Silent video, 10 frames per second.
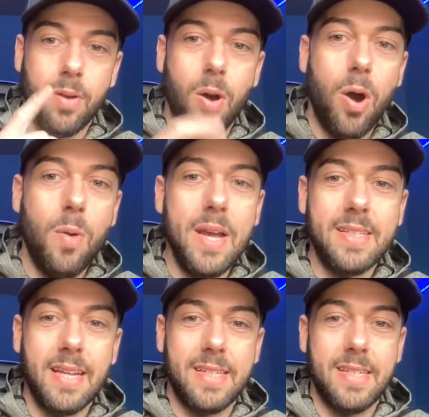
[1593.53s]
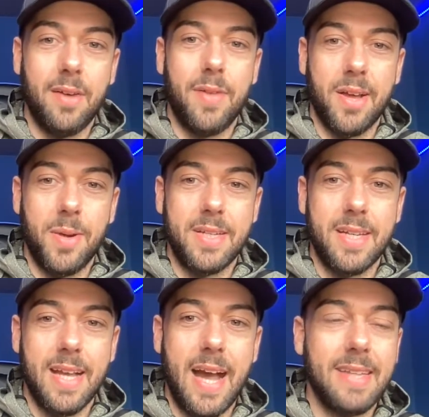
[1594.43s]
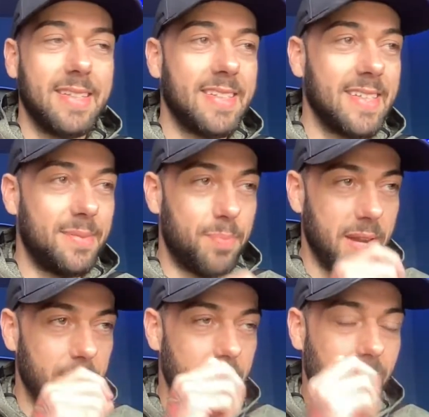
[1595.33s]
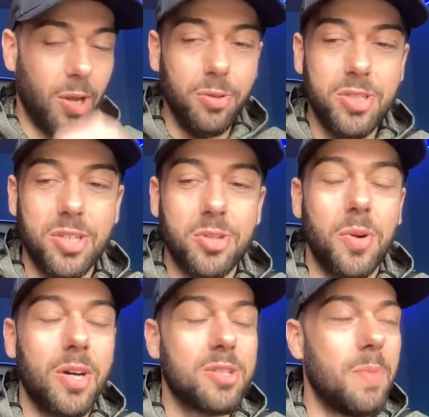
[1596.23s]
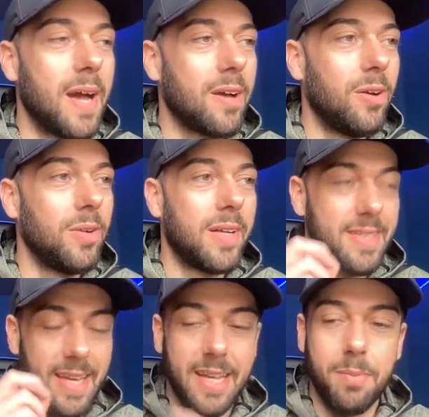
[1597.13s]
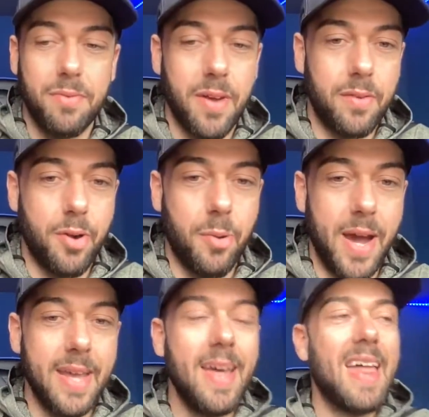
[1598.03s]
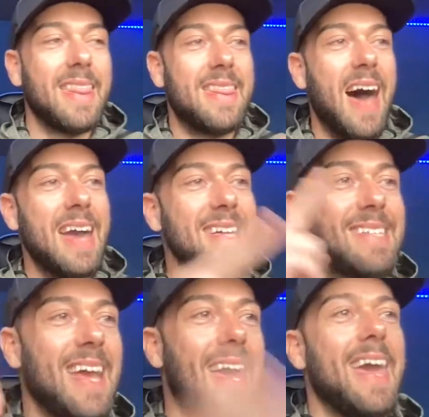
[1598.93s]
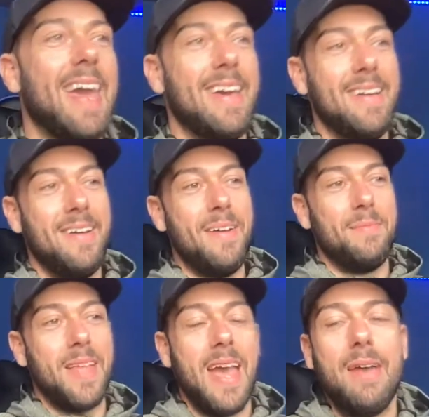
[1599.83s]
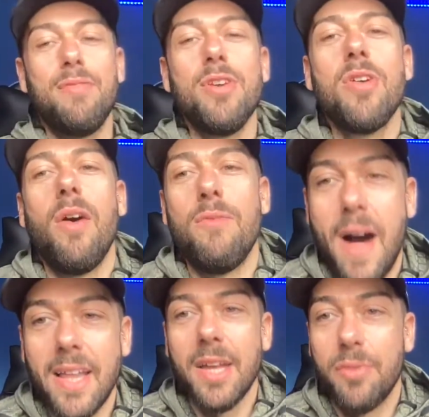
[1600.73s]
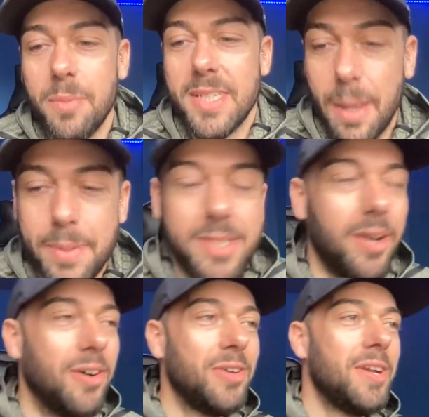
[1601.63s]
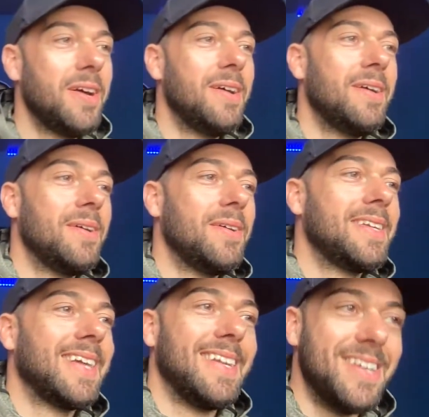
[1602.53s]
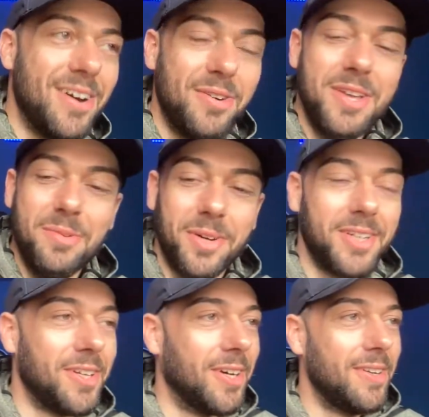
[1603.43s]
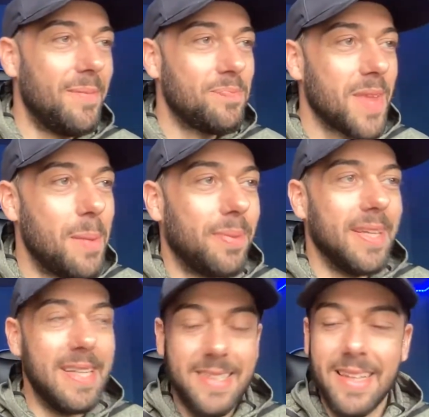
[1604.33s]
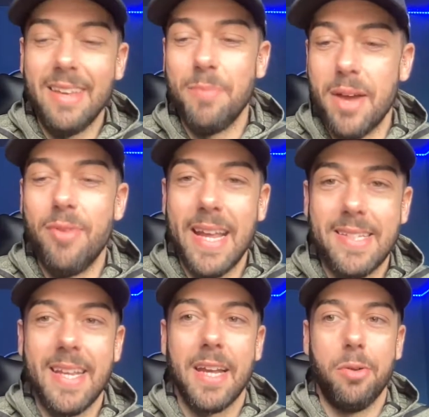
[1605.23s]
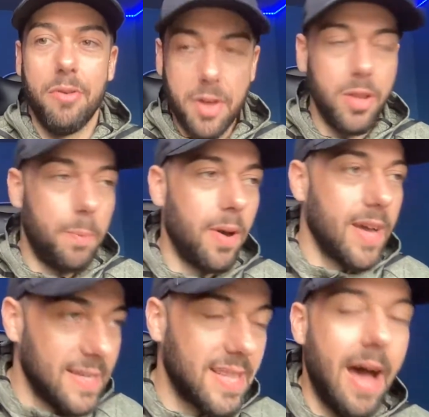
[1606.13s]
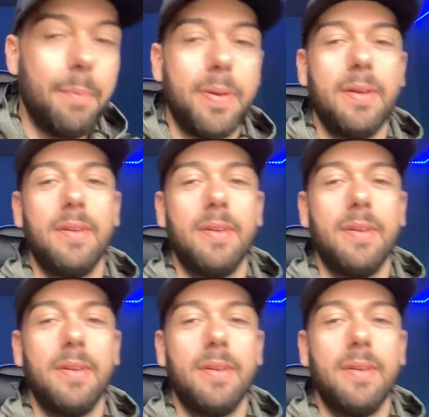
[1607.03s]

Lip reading: Always ask yourself that question, guys. Is this bringing me closer towards my goal or taking me further away? That is it. If you got value from this episode, which I know you would have done, please leave me a rating and a review on the podcast app.